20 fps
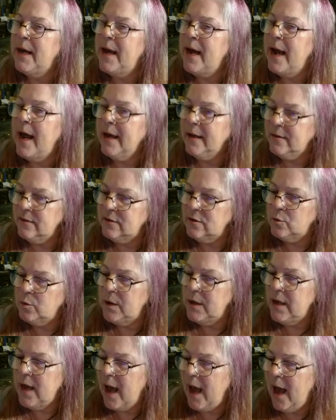
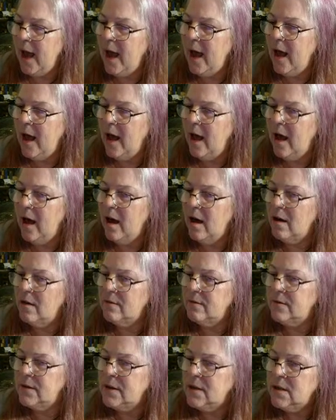Okay, so who do we
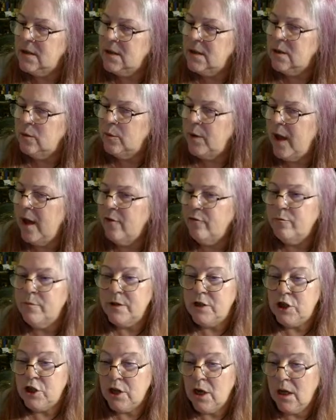have up
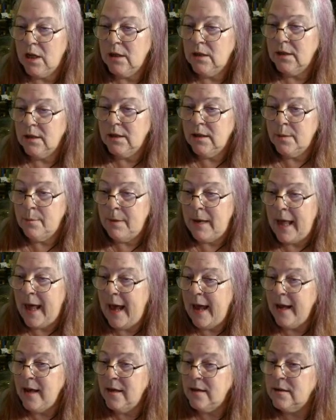next? We
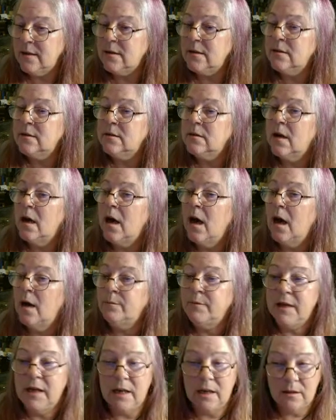have
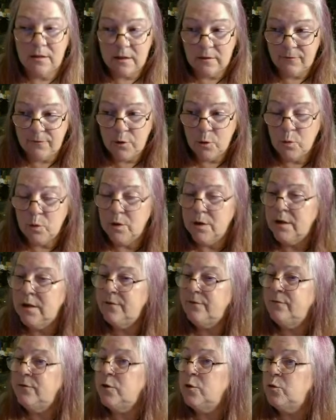Michelle
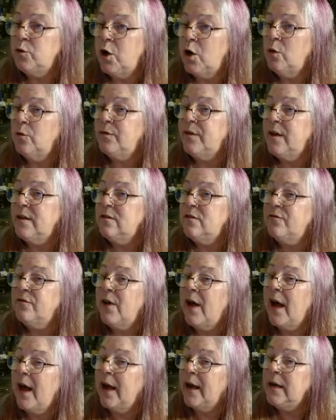LeBlanc.
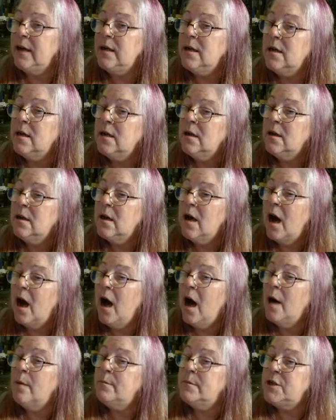Keith, if you
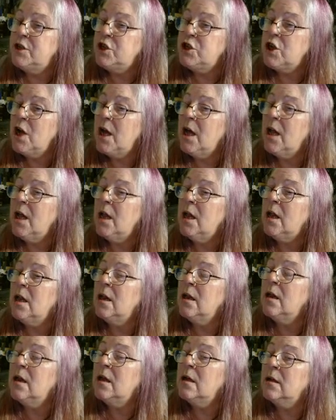would. If you don't,
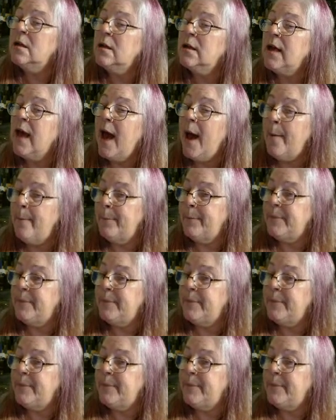that's fine.